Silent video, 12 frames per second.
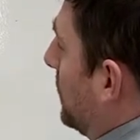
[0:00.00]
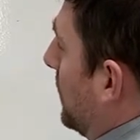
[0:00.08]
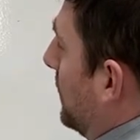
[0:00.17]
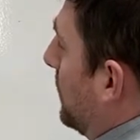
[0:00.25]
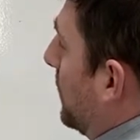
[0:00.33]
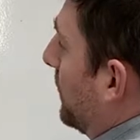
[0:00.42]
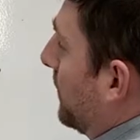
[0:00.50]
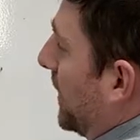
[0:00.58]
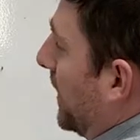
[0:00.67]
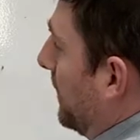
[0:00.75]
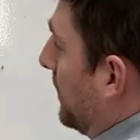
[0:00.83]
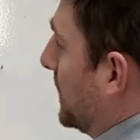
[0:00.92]
3, 4,
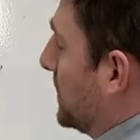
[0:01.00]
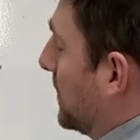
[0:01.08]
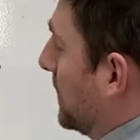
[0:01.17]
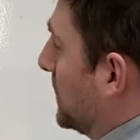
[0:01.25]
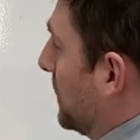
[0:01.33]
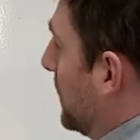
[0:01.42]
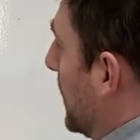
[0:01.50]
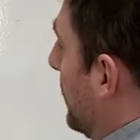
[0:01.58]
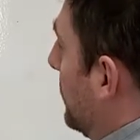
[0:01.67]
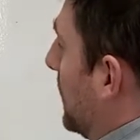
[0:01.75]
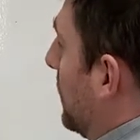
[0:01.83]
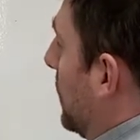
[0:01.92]
5. That's 6, 5.
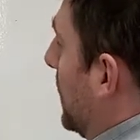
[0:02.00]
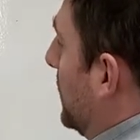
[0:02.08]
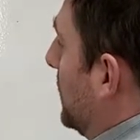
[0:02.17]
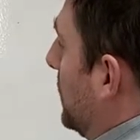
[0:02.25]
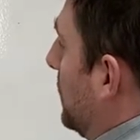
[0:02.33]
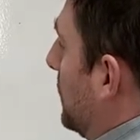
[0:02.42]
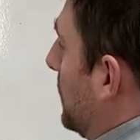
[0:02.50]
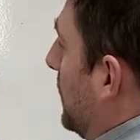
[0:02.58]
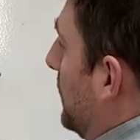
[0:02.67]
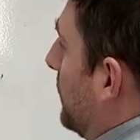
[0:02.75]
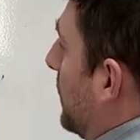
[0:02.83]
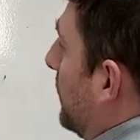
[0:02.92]
1, 2, 3,
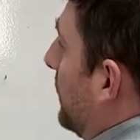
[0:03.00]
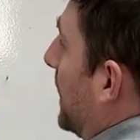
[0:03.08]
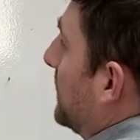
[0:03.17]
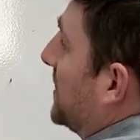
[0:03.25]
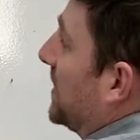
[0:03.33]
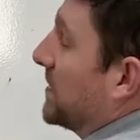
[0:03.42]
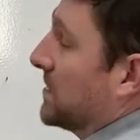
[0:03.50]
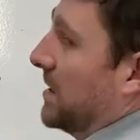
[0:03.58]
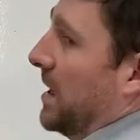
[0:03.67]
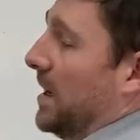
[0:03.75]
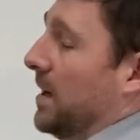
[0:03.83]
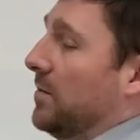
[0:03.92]
4, 5, 6.
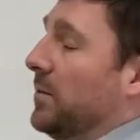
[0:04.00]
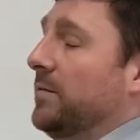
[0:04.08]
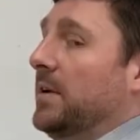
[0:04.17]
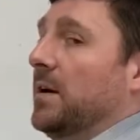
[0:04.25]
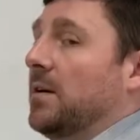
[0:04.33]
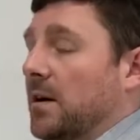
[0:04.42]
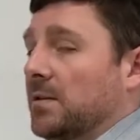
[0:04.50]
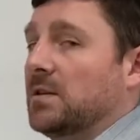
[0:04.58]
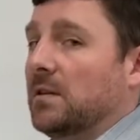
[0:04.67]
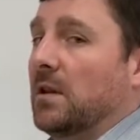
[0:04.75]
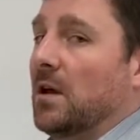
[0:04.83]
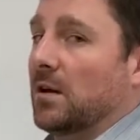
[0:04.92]
Ah, we've now gotten to
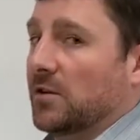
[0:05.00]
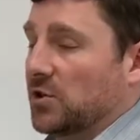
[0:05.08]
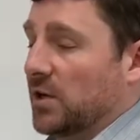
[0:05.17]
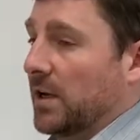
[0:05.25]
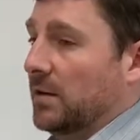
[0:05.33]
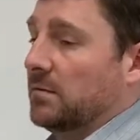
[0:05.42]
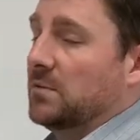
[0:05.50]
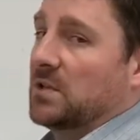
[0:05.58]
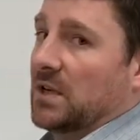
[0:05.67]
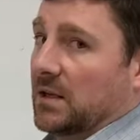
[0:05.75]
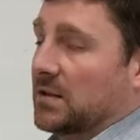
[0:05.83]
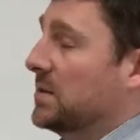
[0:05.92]
the longest chain,
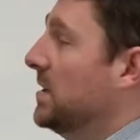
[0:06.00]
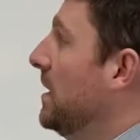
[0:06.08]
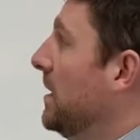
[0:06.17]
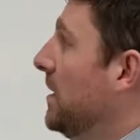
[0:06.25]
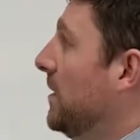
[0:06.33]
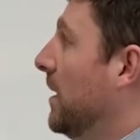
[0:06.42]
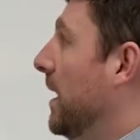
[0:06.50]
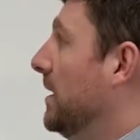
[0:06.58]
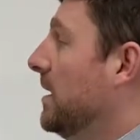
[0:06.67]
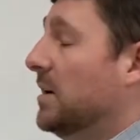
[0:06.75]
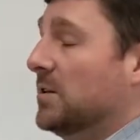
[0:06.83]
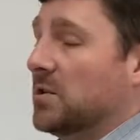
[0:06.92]
6.
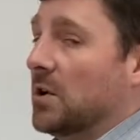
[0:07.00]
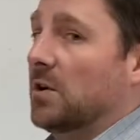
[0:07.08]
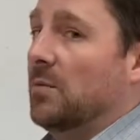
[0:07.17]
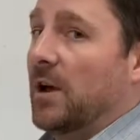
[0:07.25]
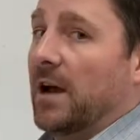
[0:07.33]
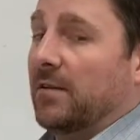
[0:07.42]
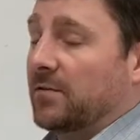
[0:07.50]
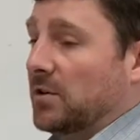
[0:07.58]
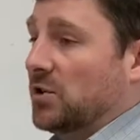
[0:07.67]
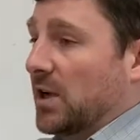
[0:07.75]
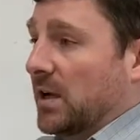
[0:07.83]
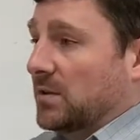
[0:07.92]
Right. So you may have to
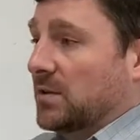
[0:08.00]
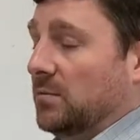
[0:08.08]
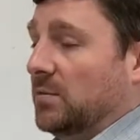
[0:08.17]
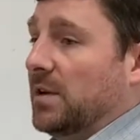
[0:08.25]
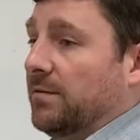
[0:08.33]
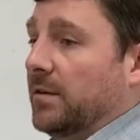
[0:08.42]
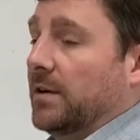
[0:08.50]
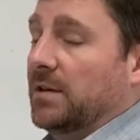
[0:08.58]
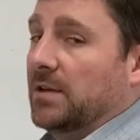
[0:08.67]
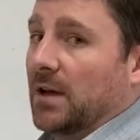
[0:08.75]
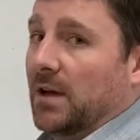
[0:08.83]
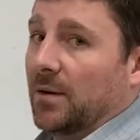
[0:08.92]
check some different
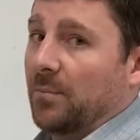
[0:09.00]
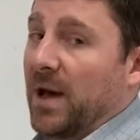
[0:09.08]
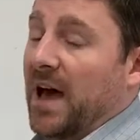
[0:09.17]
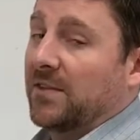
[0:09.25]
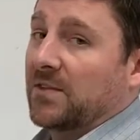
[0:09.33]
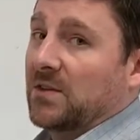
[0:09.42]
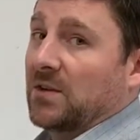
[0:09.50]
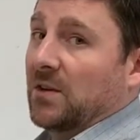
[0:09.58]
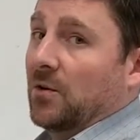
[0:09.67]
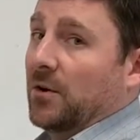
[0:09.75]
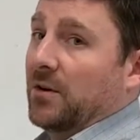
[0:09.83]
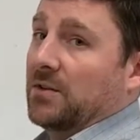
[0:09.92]
paths in
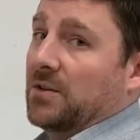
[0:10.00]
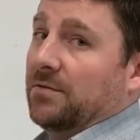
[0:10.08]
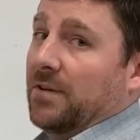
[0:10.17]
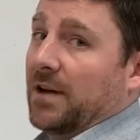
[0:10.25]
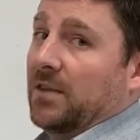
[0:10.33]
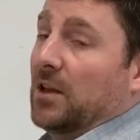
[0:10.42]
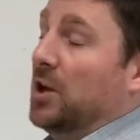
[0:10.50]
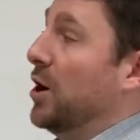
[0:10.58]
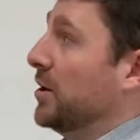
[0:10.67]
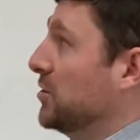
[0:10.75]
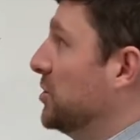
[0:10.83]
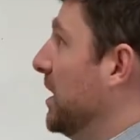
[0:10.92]
order to find the
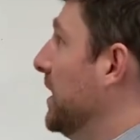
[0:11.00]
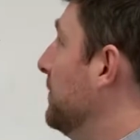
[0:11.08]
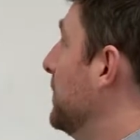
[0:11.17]
longest chain